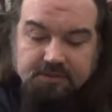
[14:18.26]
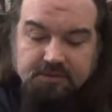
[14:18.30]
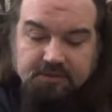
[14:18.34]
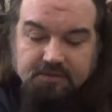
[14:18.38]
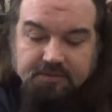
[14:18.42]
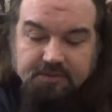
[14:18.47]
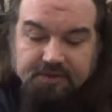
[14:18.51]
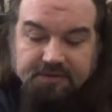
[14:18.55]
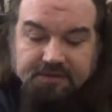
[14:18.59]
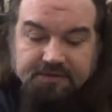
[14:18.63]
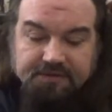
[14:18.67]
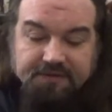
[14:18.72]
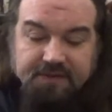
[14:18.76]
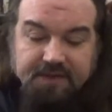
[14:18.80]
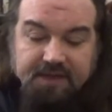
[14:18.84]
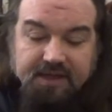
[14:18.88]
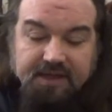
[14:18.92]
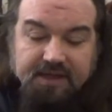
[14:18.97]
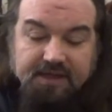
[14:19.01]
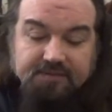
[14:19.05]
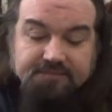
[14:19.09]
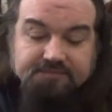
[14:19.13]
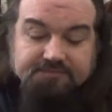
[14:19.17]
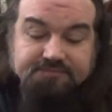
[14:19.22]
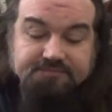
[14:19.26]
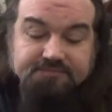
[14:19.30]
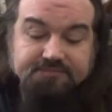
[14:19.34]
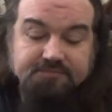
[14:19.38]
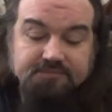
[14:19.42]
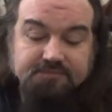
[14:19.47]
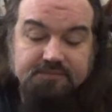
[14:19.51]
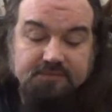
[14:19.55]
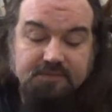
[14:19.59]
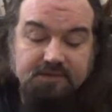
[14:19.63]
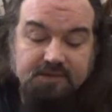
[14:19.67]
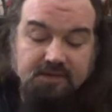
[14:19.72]
With Hawkeye
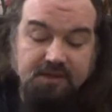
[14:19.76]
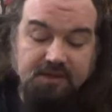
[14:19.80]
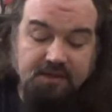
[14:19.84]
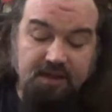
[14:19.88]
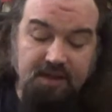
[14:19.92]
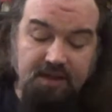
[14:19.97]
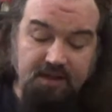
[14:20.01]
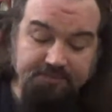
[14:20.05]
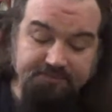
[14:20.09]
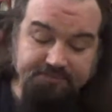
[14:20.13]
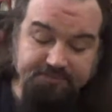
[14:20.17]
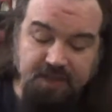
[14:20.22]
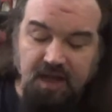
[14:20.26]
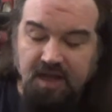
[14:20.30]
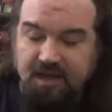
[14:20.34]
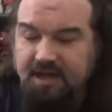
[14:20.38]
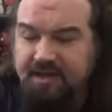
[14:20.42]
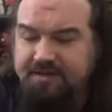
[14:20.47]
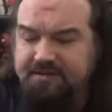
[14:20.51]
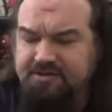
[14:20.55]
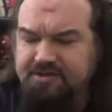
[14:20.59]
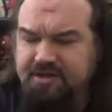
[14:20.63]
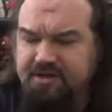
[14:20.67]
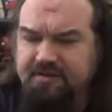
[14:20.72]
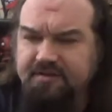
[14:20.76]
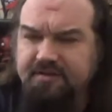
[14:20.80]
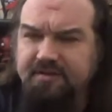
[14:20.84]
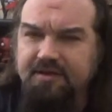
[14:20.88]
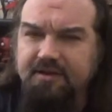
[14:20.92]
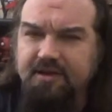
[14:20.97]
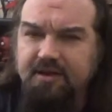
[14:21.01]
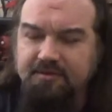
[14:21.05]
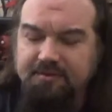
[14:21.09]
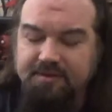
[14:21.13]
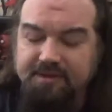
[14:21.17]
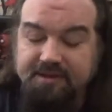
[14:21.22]
suggesting they
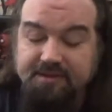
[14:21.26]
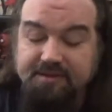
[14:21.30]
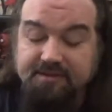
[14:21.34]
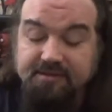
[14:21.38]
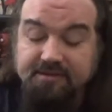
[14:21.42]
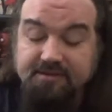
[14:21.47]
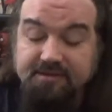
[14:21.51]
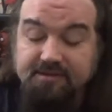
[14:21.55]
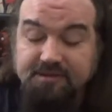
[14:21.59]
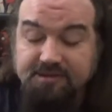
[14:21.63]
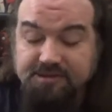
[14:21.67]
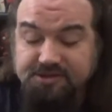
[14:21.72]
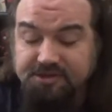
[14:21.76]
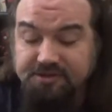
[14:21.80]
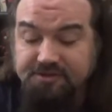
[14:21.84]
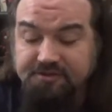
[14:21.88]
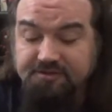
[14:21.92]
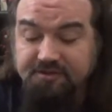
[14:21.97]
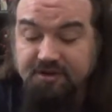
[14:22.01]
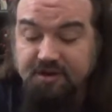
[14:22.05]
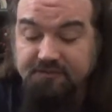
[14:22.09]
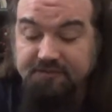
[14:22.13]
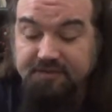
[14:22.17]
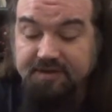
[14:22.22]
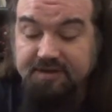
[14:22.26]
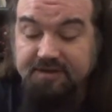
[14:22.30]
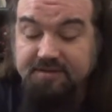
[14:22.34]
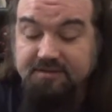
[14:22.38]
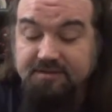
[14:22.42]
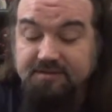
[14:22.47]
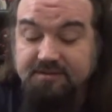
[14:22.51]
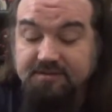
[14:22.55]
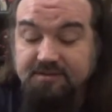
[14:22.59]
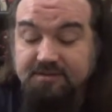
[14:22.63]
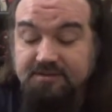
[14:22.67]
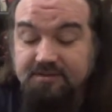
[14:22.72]
go eat because she's starving,
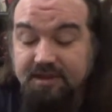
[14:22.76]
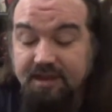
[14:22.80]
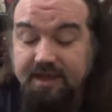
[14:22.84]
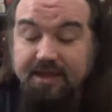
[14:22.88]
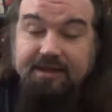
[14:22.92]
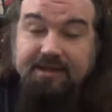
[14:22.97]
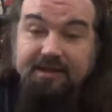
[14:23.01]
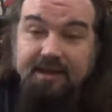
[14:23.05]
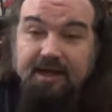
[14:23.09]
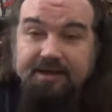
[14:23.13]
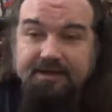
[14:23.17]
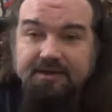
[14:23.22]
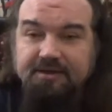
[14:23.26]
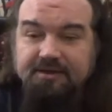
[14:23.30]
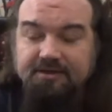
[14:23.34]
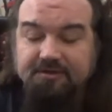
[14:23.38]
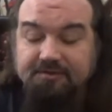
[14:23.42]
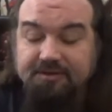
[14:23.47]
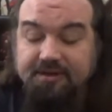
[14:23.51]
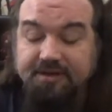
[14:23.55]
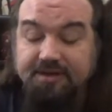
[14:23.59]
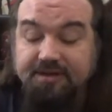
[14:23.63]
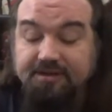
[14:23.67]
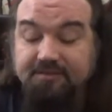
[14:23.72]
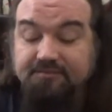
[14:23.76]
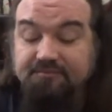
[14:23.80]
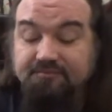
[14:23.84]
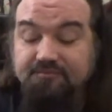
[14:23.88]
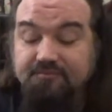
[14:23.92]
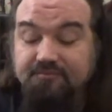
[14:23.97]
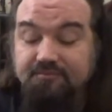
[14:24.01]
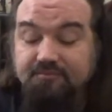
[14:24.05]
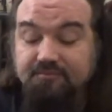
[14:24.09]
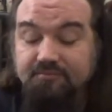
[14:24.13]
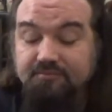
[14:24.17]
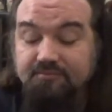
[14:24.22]
and Anya agreeing.
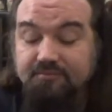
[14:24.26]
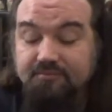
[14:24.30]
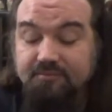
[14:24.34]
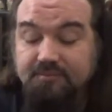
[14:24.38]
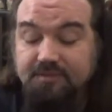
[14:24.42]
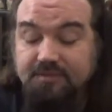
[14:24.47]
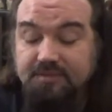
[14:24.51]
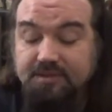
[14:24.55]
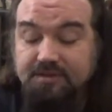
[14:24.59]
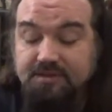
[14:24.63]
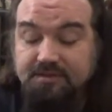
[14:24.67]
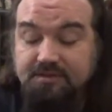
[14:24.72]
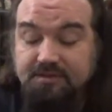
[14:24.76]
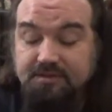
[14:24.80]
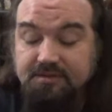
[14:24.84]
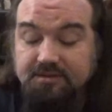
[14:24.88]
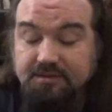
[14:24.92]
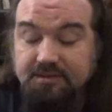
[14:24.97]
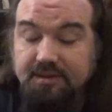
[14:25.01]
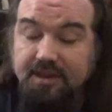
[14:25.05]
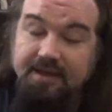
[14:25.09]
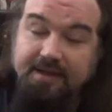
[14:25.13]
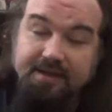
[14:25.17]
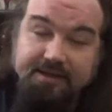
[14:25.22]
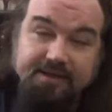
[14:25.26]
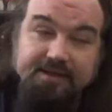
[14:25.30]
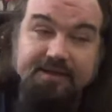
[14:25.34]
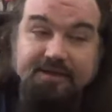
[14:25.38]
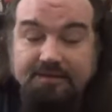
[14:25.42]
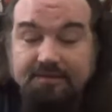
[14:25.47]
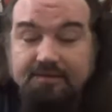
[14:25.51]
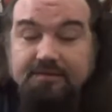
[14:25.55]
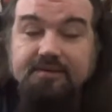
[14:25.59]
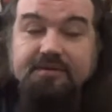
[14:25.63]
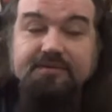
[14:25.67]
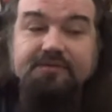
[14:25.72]
And
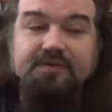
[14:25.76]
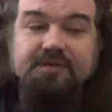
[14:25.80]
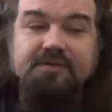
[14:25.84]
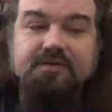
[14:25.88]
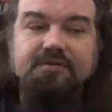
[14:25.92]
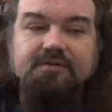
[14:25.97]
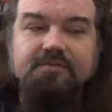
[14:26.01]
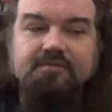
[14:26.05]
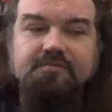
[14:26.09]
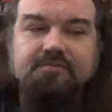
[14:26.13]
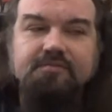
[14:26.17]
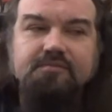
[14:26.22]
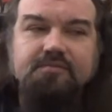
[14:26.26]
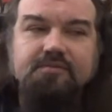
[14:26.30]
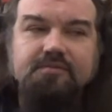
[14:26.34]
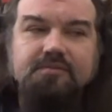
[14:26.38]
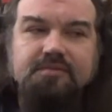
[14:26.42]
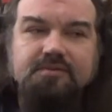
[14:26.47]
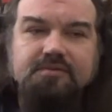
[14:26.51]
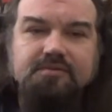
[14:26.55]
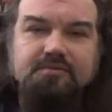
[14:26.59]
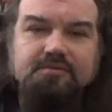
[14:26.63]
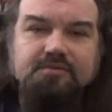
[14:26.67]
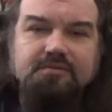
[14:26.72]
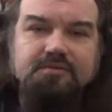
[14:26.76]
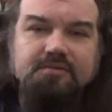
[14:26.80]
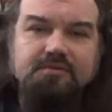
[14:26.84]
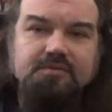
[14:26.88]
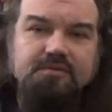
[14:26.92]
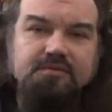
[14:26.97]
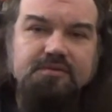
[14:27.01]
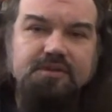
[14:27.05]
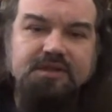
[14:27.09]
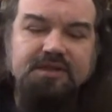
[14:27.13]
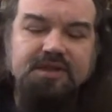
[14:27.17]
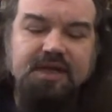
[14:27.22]
even
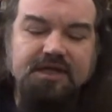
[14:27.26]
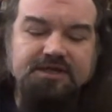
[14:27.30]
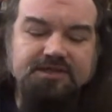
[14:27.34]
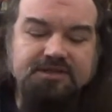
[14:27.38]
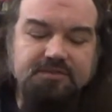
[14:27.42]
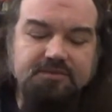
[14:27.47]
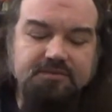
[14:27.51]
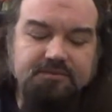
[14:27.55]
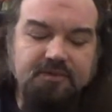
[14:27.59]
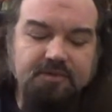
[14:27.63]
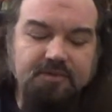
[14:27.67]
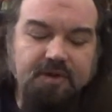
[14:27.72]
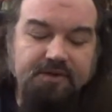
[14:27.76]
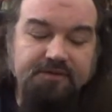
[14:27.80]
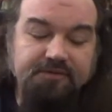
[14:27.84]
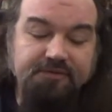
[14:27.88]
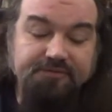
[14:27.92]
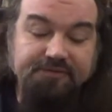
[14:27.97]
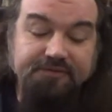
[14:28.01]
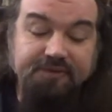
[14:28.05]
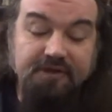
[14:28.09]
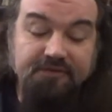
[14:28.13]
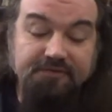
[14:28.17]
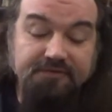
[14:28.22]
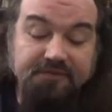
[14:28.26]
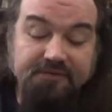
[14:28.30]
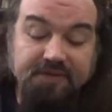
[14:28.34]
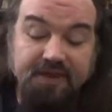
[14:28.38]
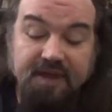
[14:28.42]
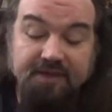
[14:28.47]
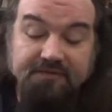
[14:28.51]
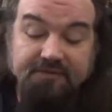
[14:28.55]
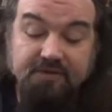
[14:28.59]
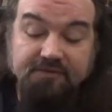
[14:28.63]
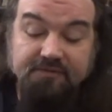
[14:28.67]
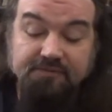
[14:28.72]
Natasha reminded herself that they
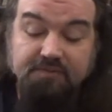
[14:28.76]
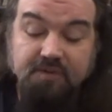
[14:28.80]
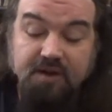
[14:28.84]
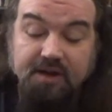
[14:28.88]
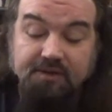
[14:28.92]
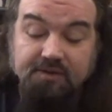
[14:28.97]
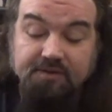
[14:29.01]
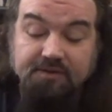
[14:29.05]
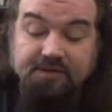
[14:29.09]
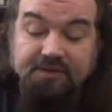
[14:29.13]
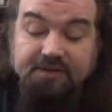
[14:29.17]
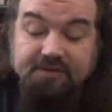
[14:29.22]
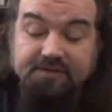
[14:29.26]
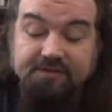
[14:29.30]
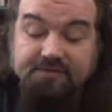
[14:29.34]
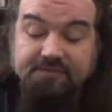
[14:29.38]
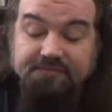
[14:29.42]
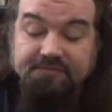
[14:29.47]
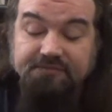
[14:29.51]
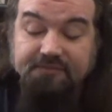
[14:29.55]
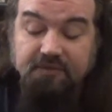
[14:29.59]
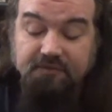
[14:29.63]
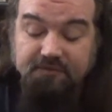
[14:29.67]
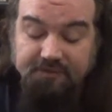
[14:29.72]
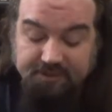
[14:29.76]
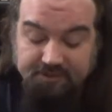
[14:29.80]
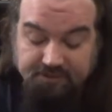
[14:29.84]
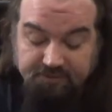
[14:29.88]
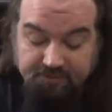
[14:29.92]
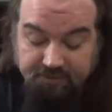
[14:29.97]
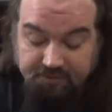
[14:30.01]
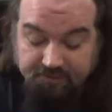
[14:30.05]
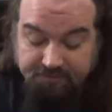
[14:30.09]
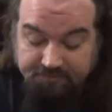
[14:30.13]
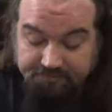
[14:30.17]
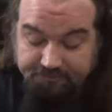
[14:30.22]
had their priorities firmly in
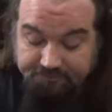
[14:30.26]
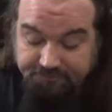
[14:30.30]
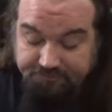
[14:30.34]
order.